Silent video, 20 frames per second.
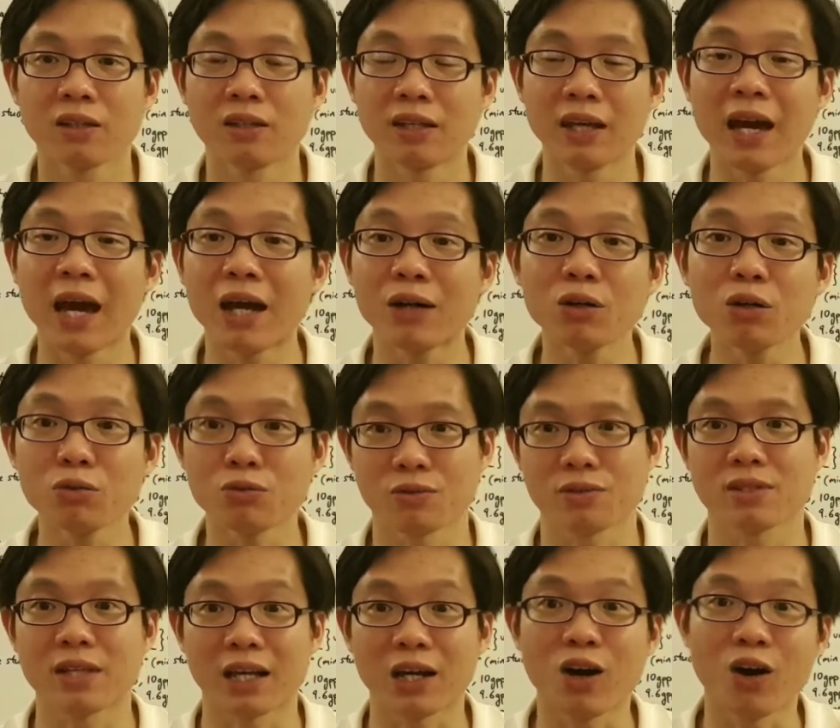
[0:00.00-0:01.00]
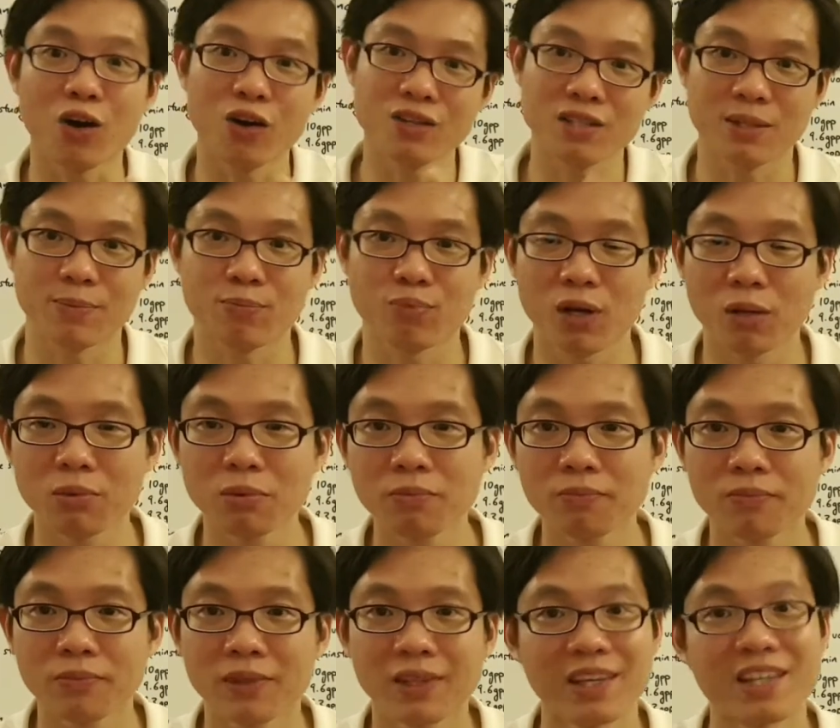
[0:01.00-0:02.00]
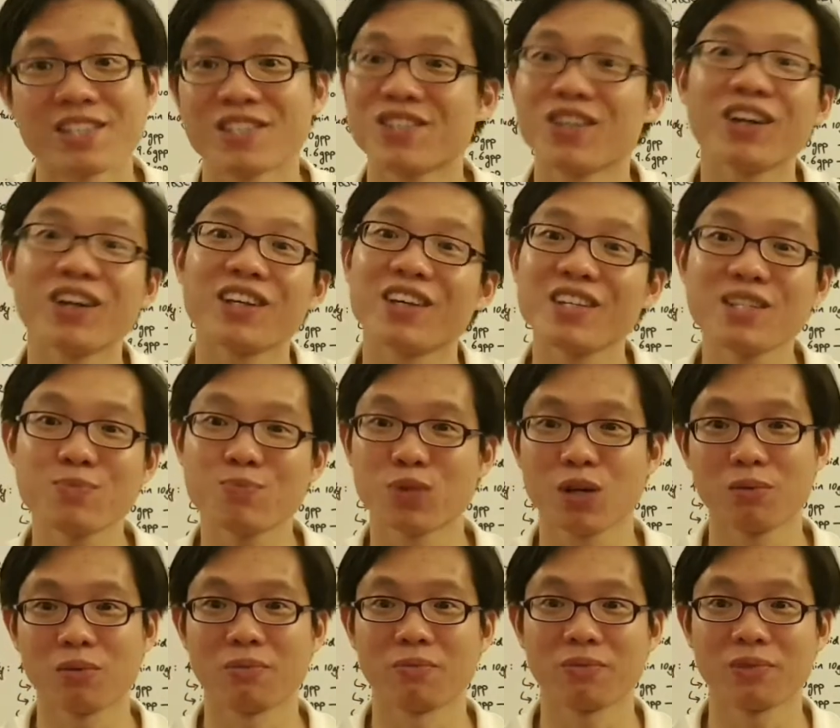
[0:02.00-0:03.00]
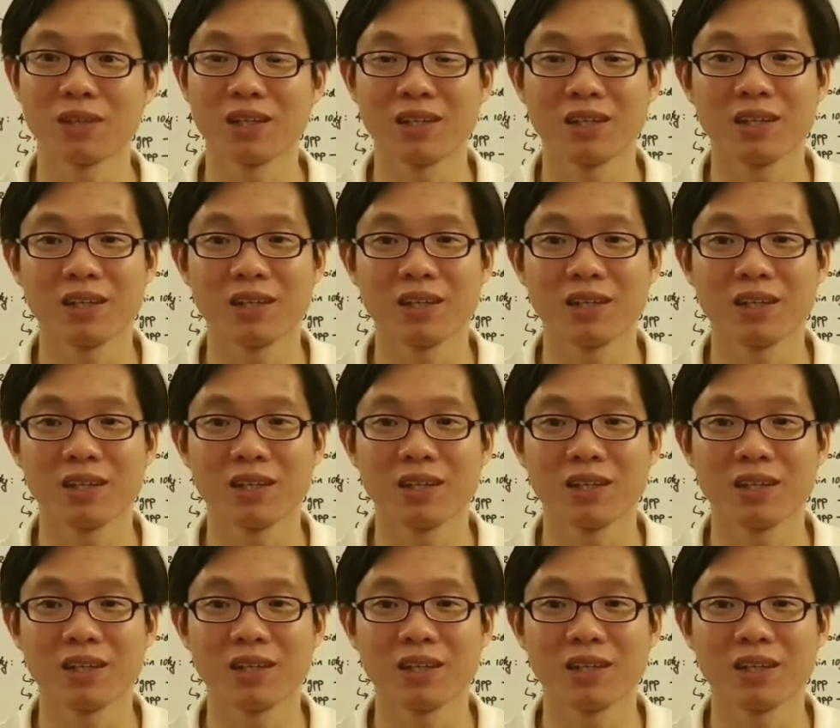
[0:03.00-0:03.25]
the arrows that caused the problem is not his problem.